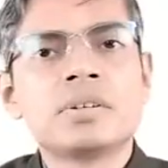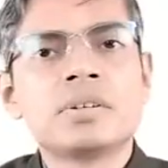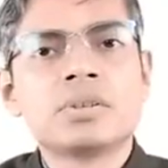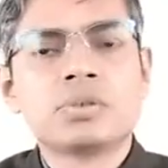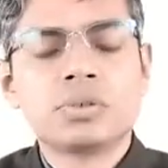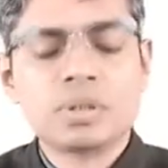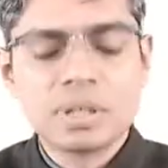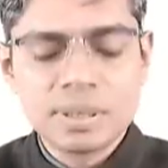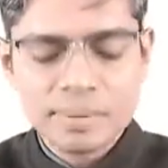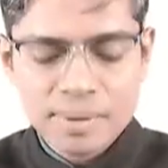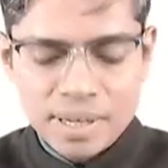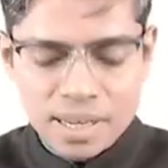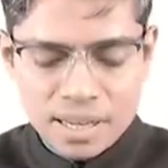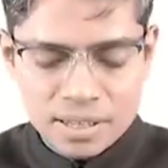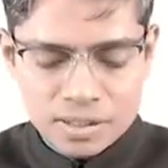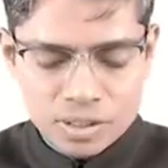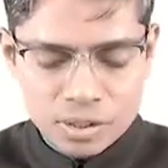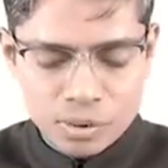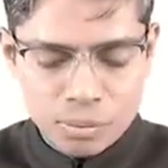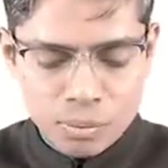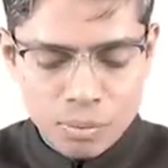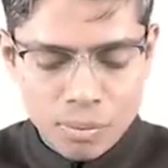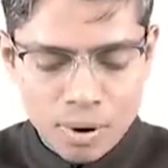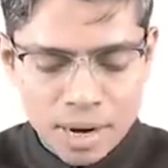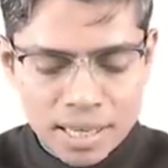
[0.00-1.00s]
So if I
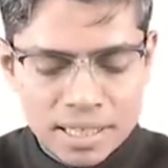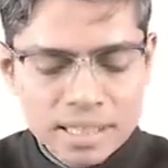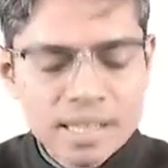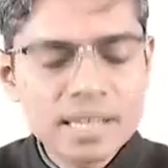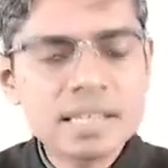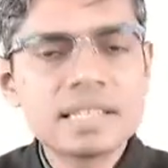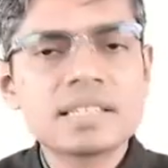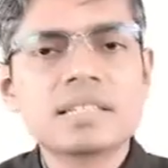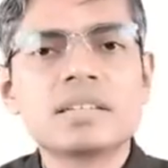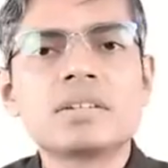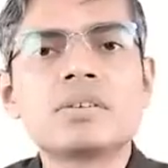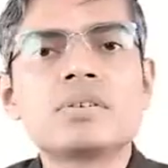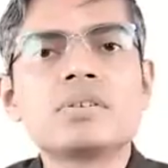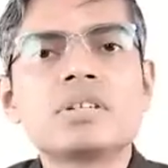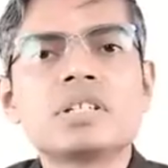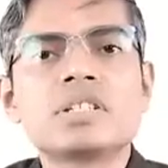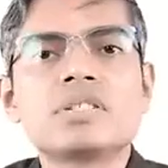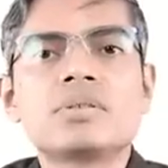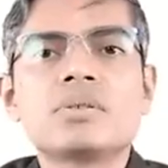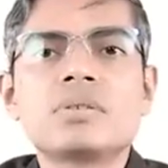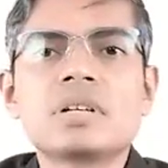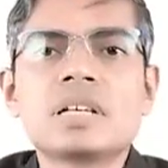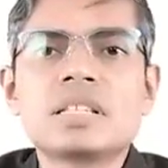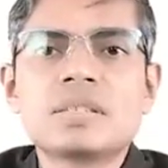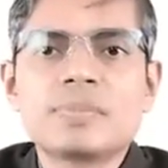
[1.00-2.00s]
ask you why the SA node
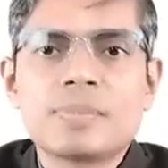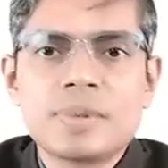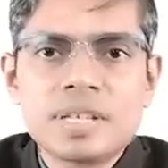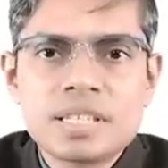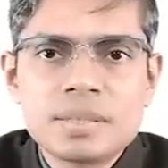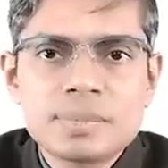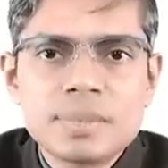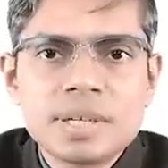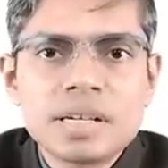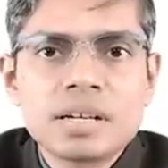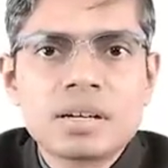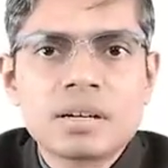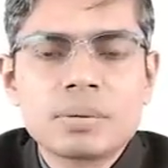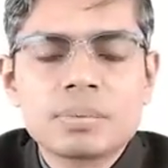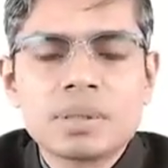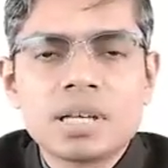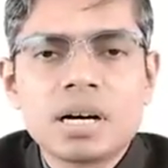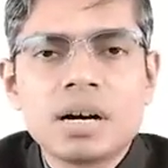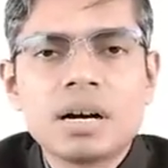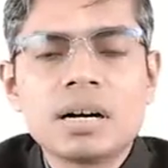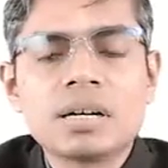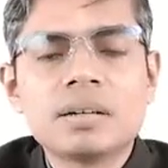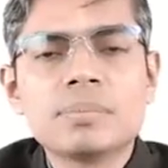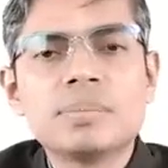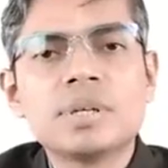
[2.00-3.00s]
is known as pacemaker of the
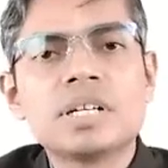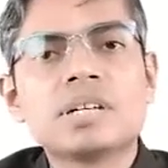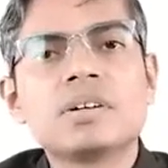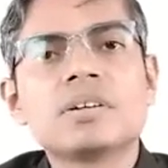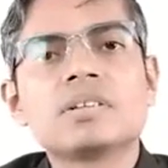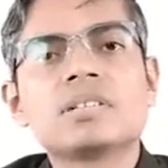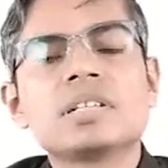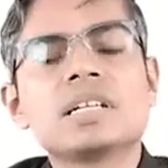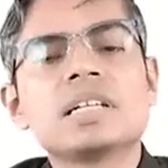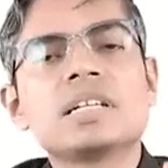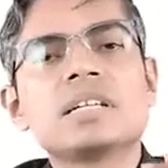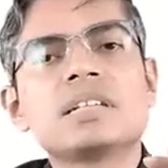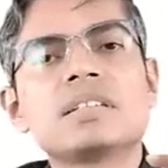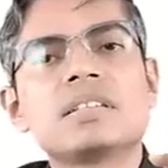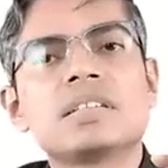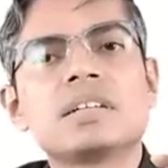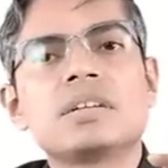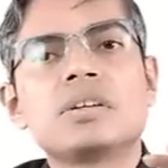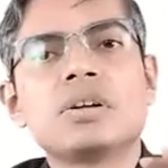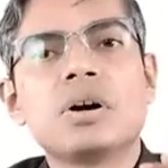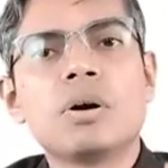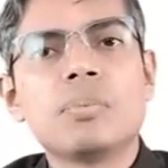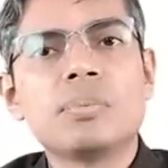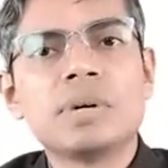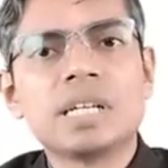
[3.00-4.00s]
heart, because he is the
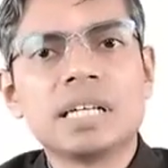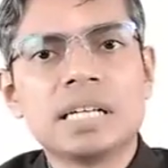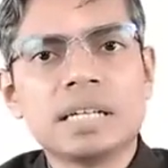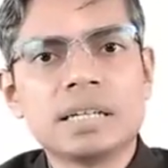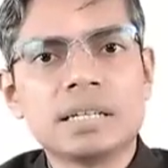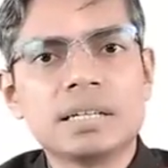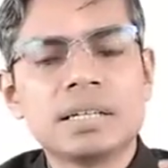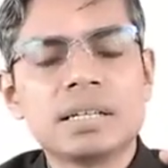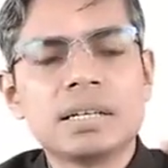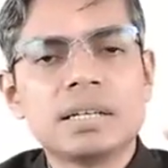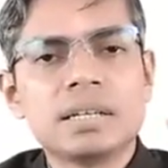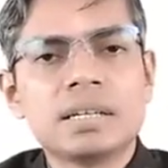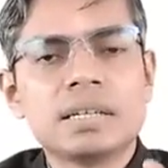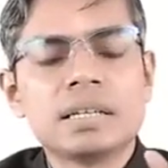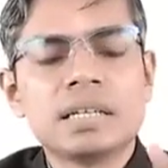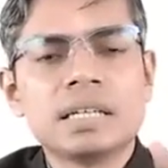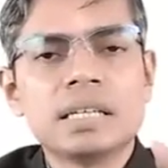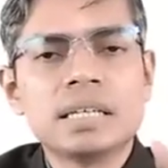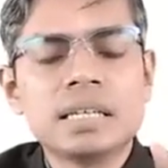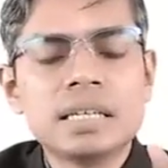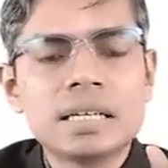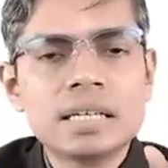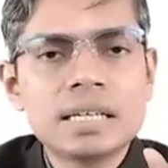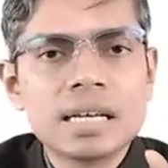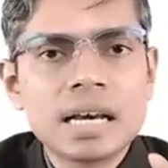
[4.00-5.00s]
dominant,
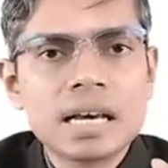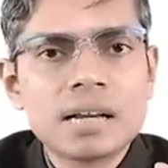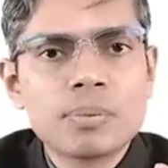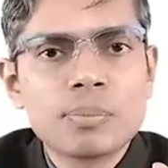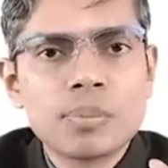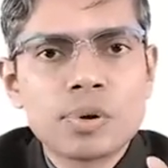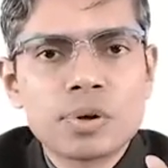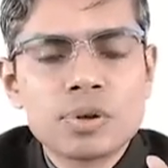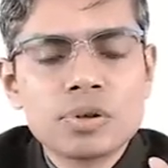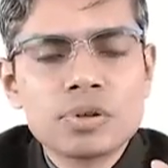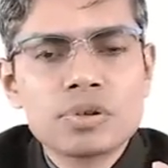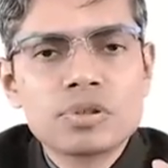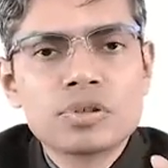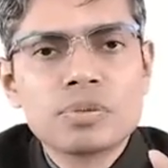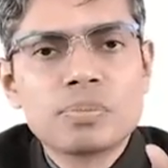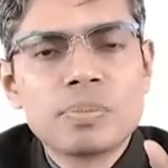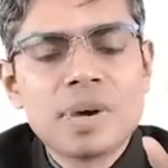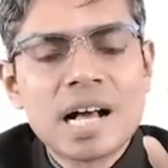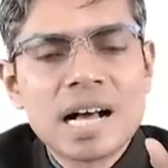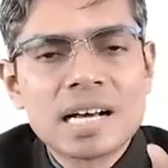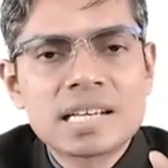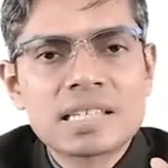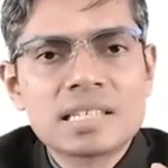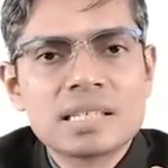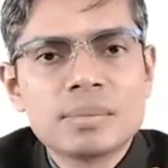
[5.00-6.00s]
he can produce
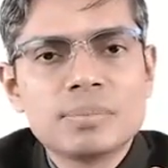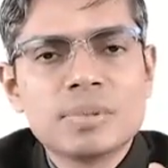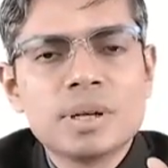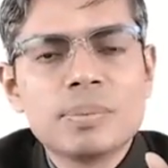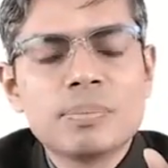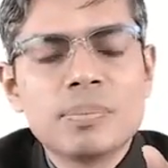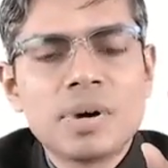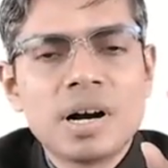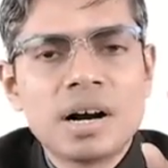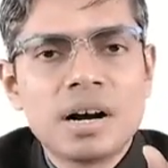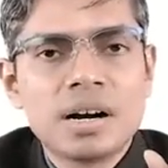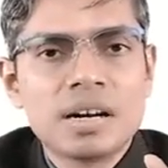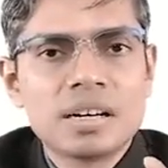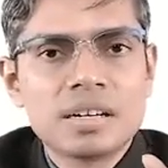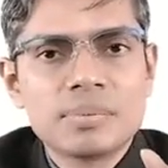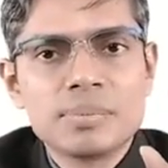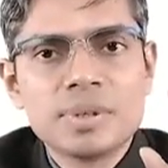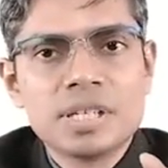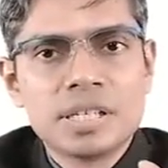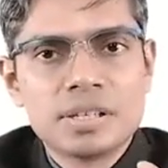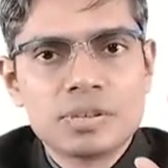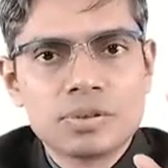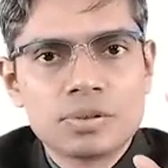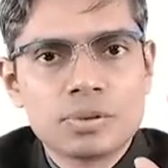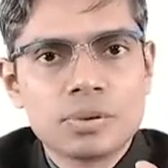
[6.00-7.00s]
maximum
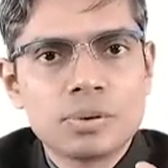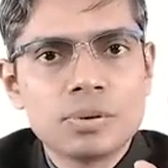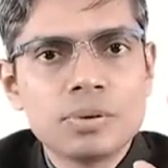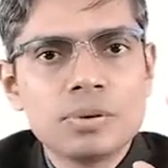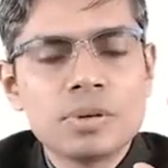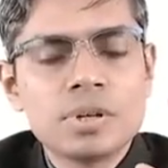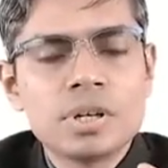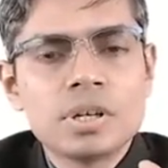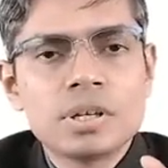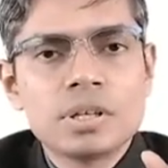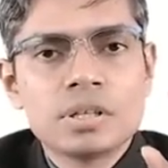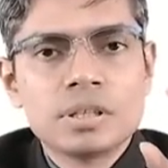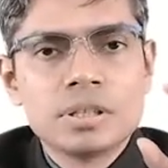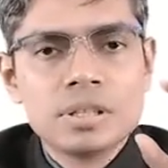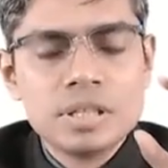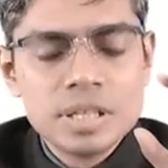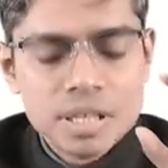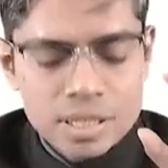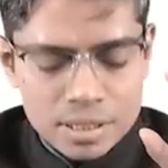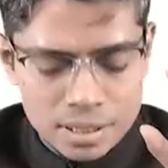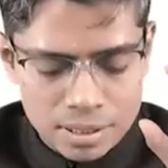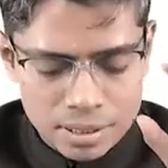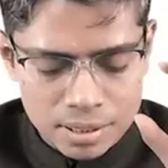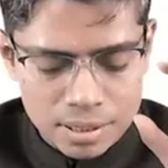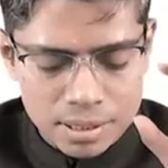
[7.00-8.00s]
heartbeat. So
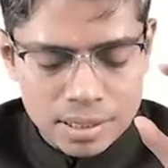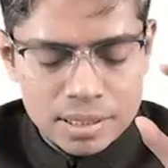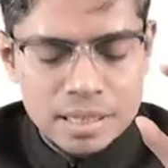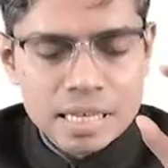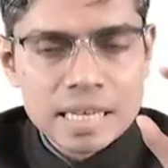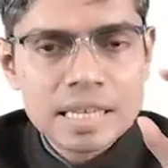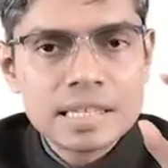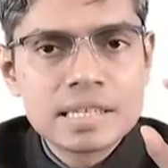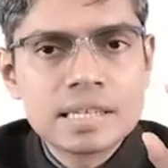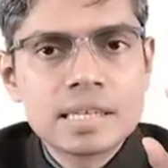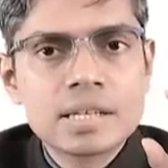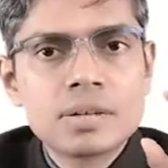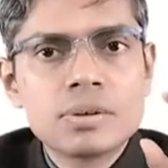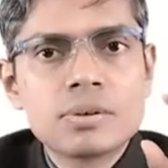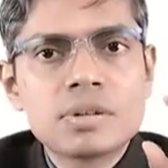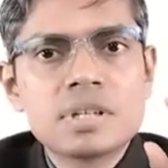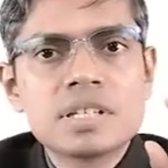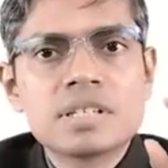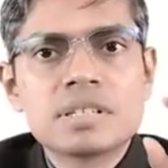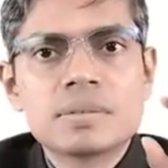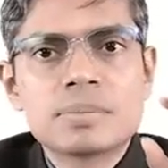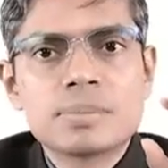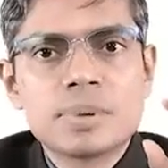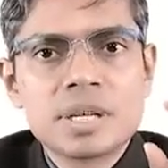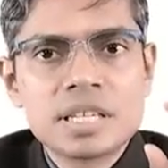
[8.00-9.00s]
this SA node
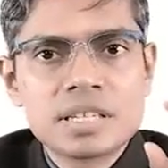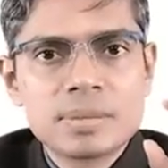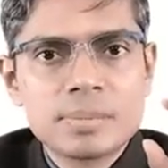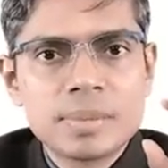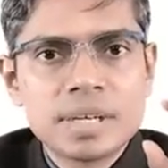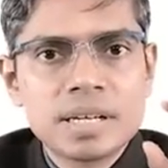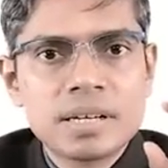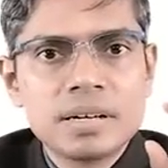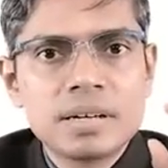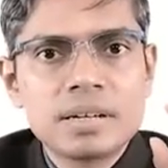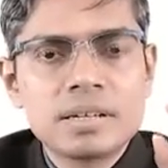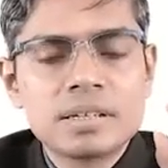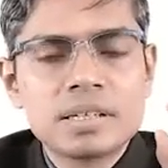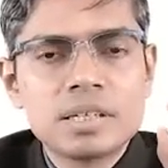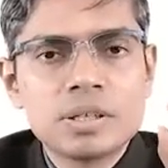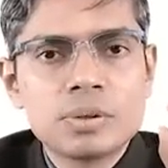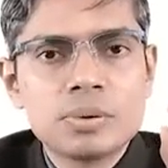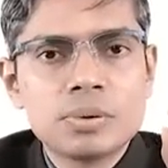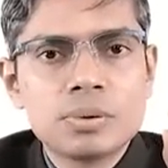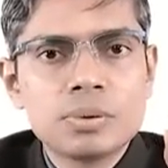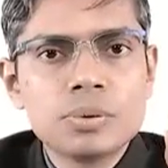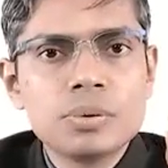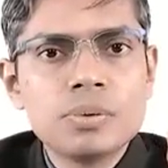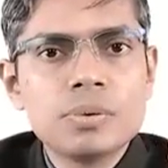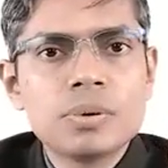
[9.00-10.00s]
is pacemaker
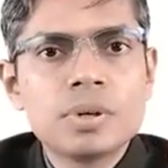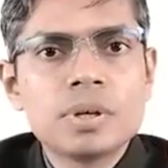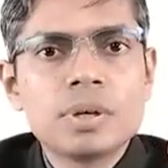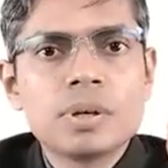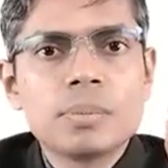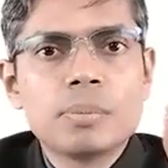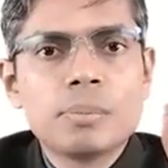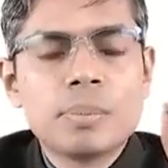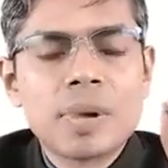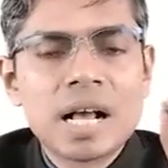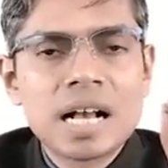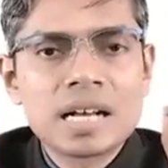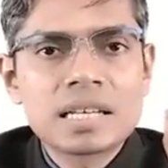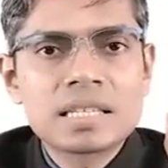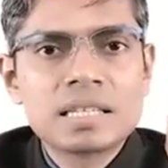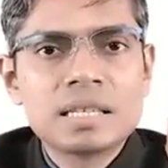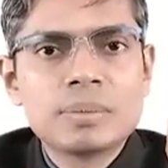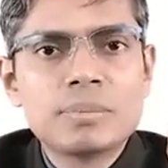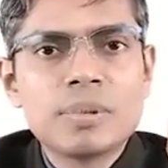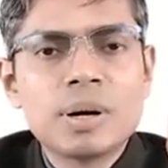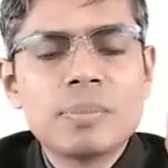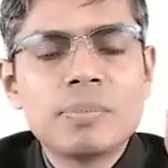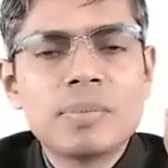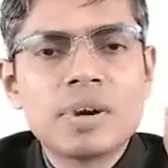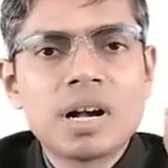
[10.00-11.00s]
due to
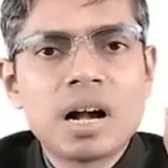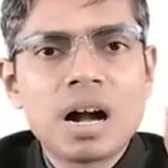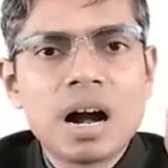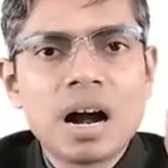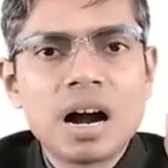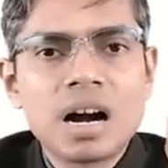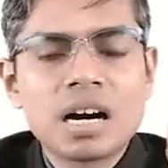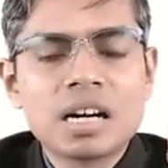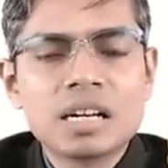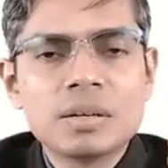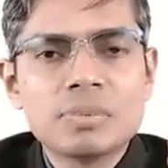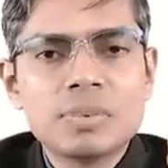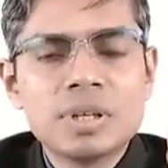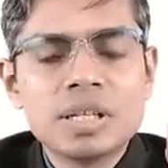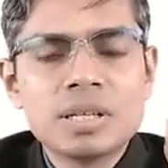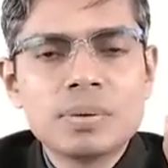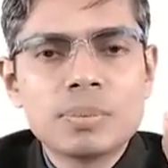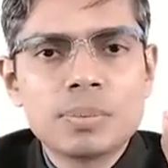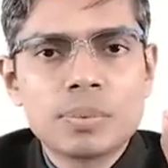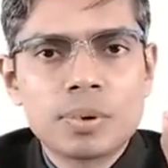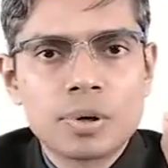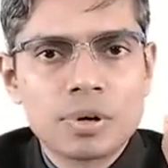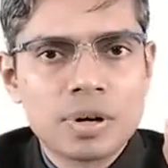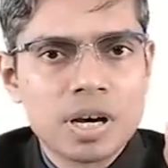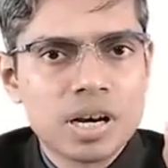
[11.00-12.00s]
maximum
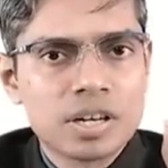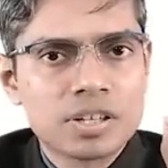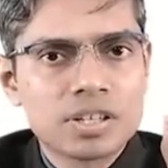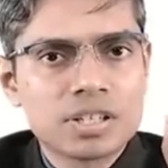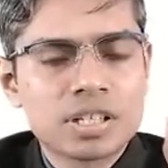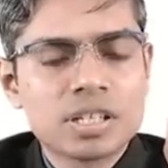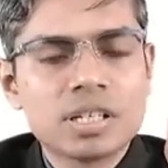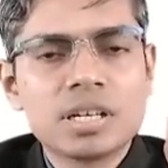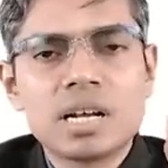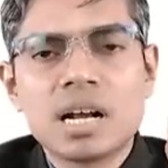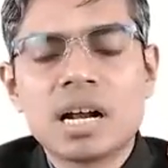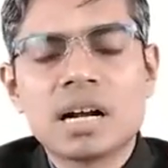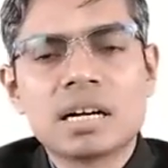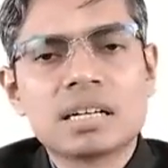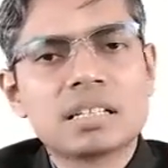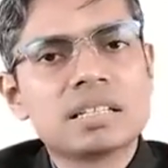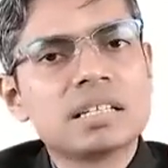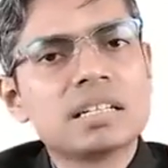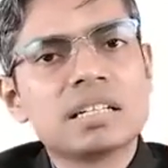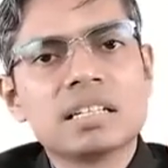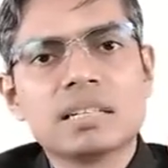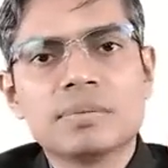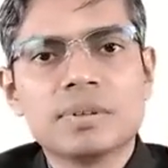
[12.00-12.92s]
heartbeat production at the